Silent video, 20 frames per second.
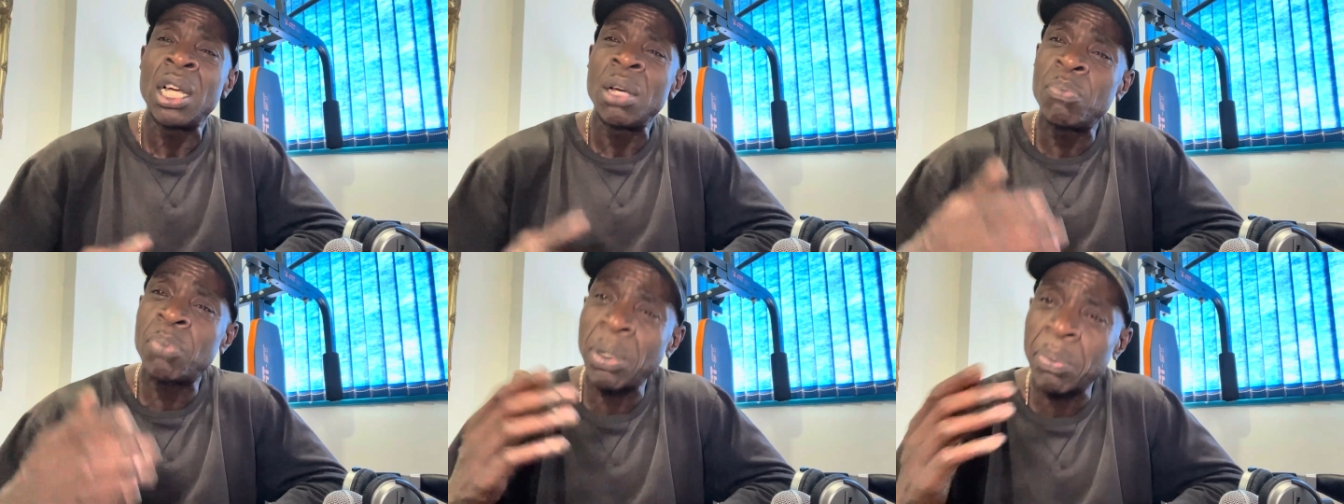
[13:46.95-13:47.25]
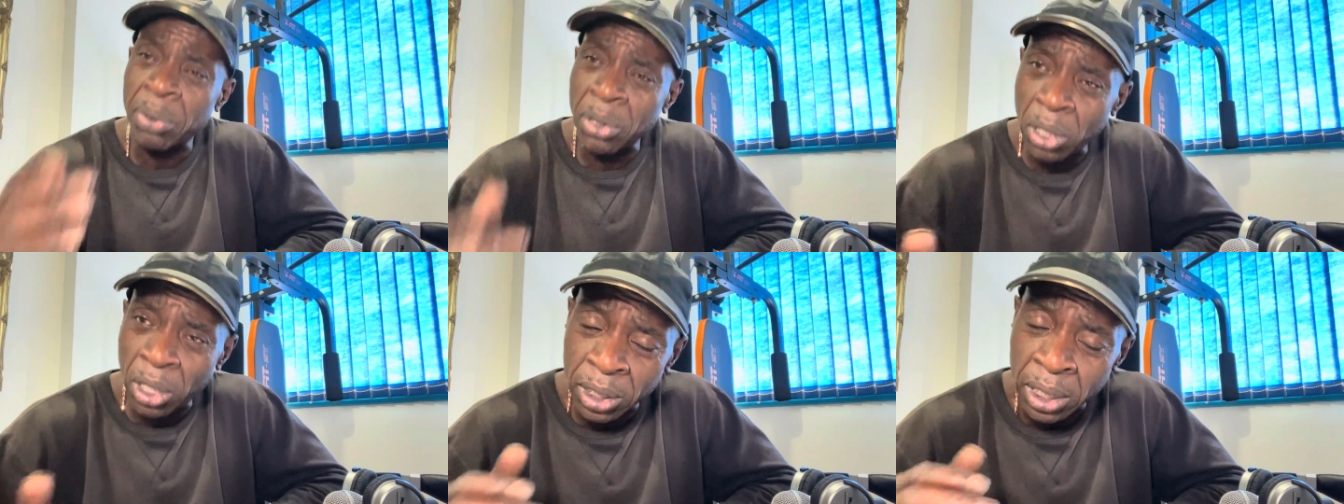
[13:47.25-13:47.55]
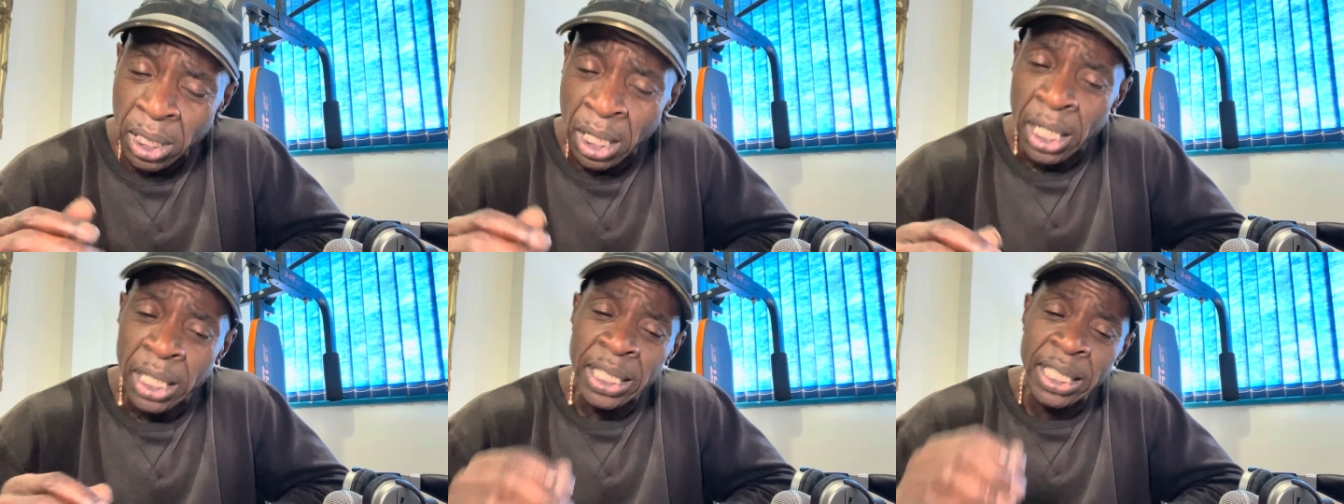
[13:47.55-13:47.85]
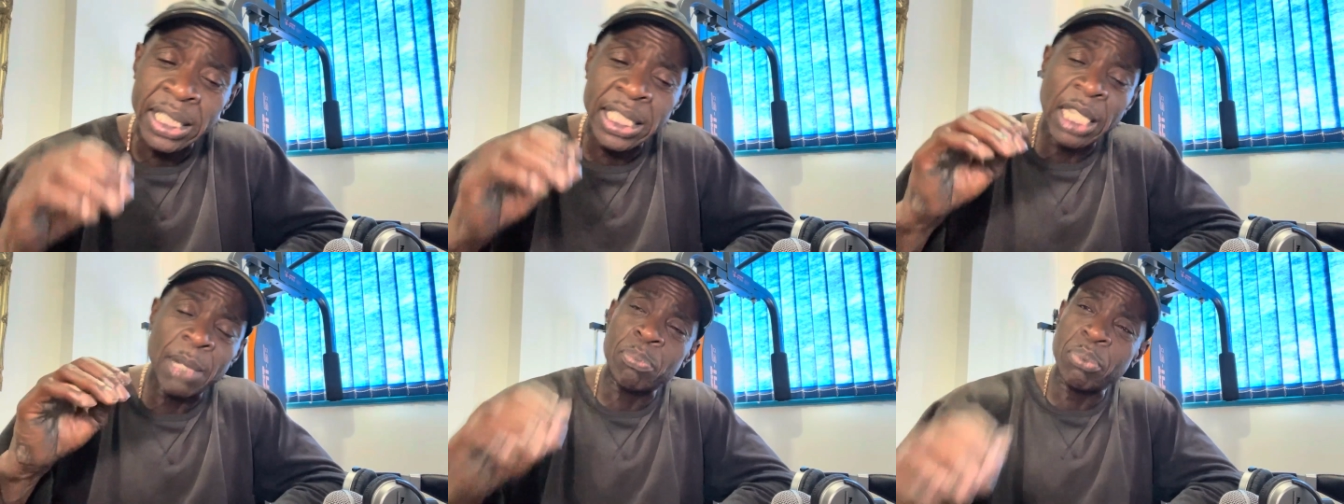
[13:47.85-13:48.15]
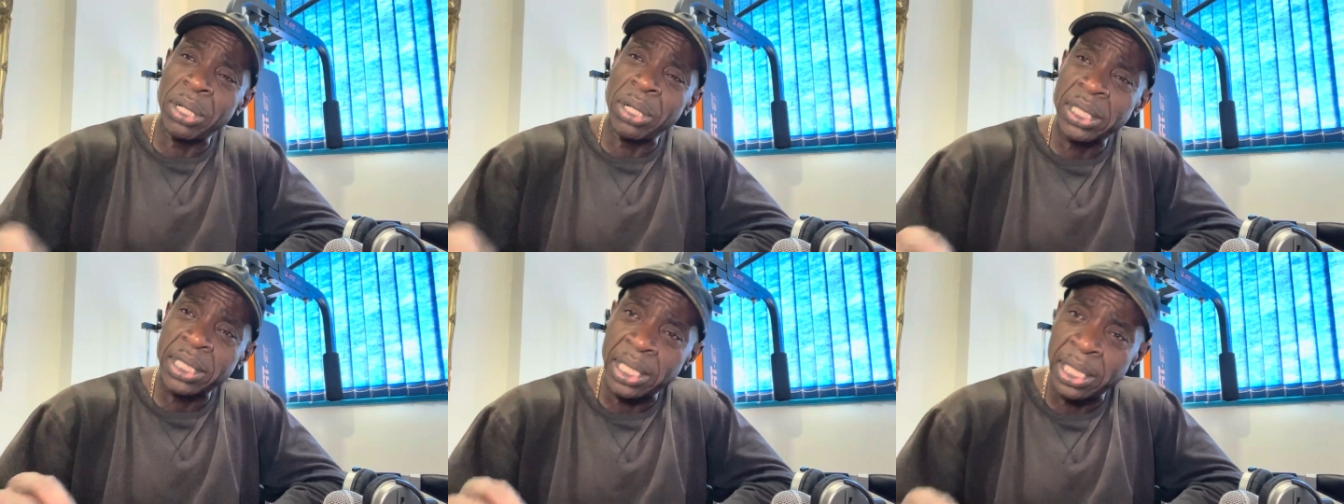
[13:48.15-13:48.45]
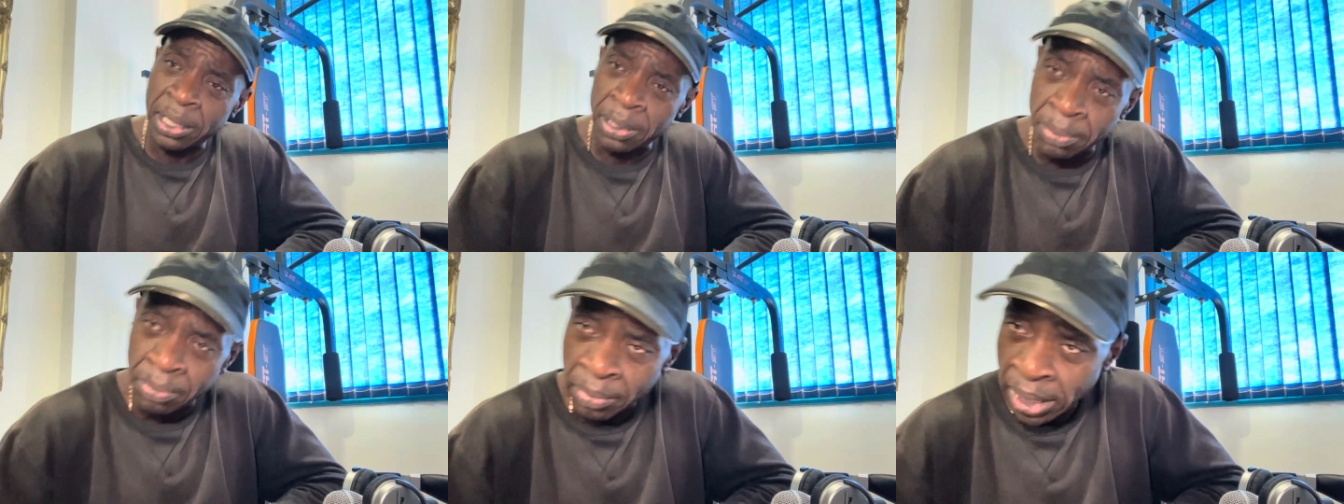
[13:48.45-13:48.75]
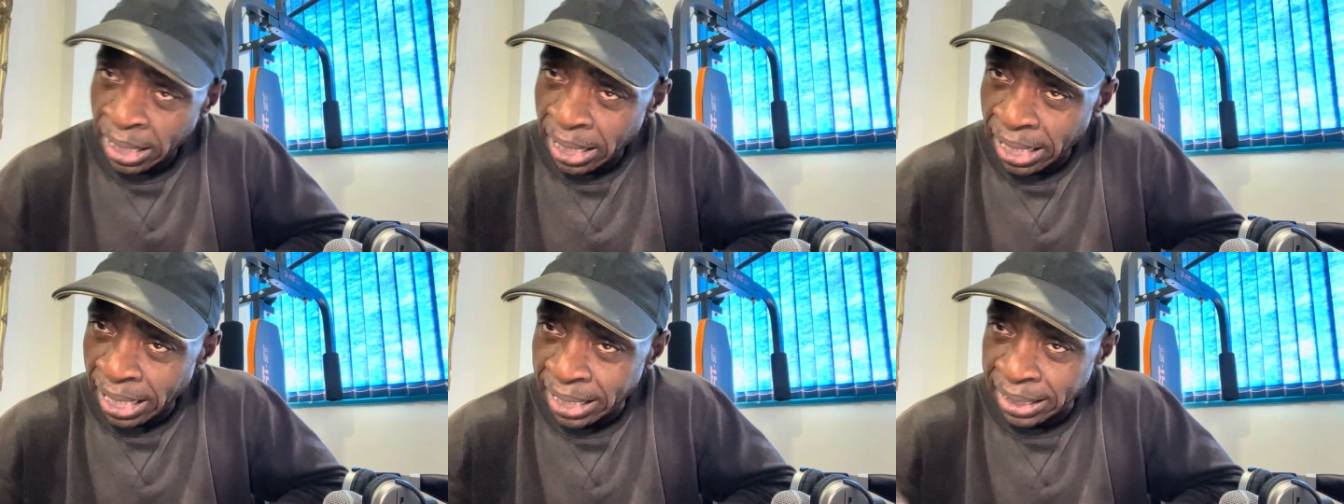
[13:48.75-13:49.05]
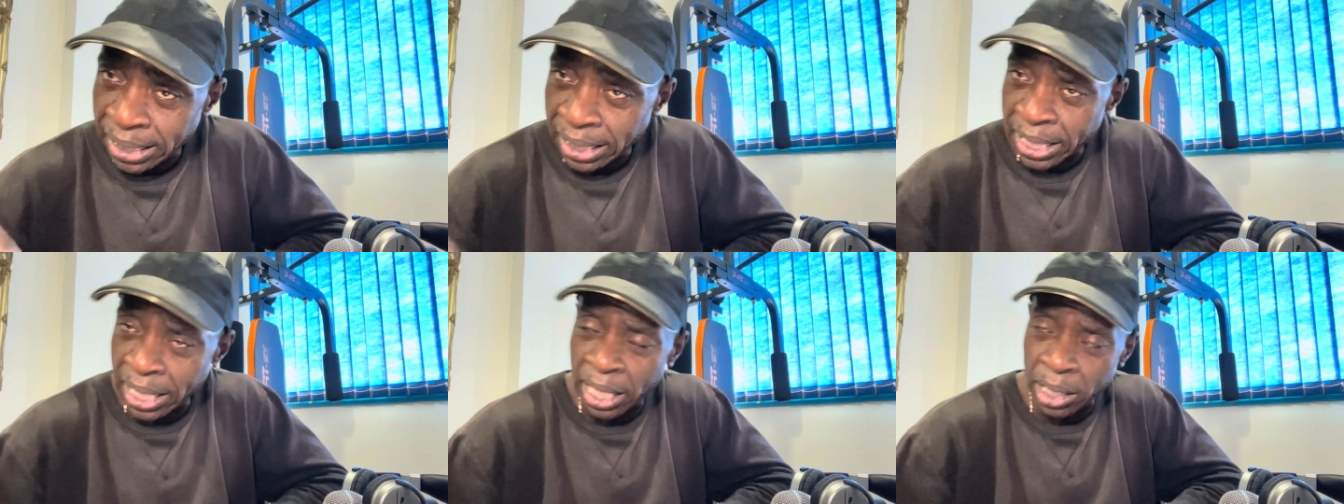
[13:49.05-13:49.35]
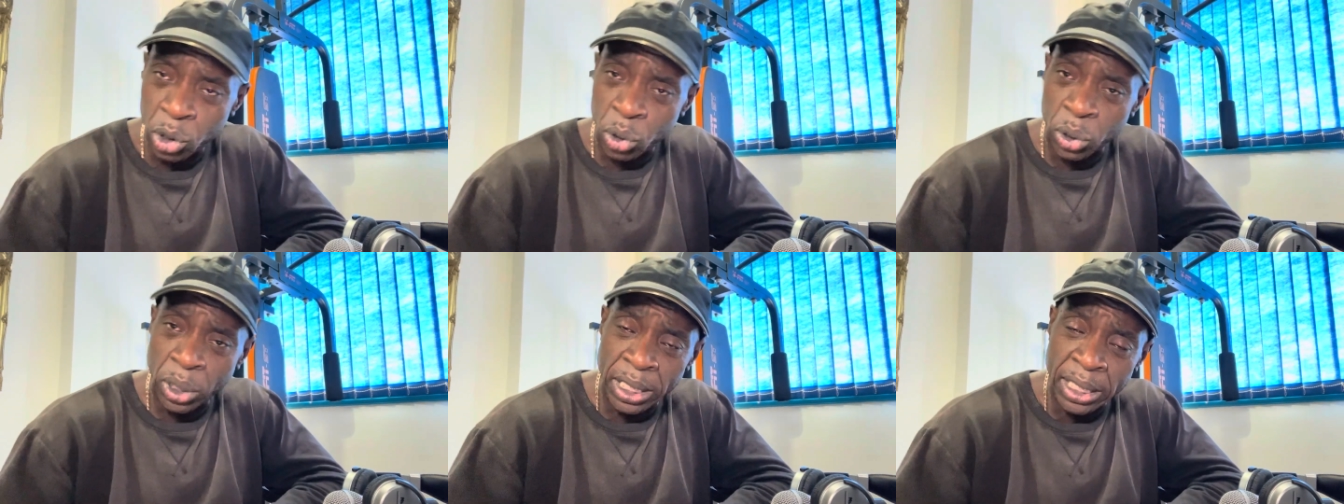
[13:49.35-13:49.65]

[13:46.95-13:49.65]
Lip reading: But because, you see, Britain is a country